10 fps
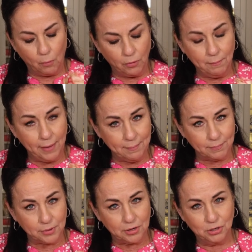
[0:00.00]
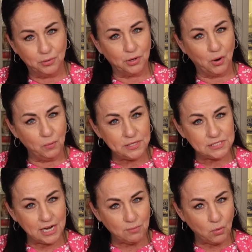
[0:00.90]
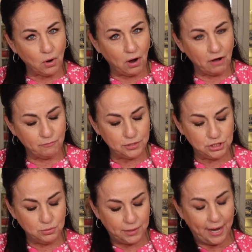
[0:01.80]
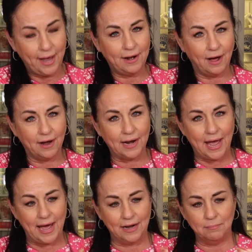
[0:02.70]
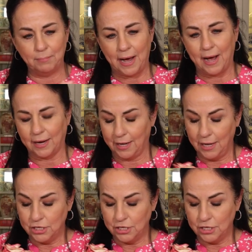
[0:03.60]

Remember, you can always take more off, but you cannot add it back.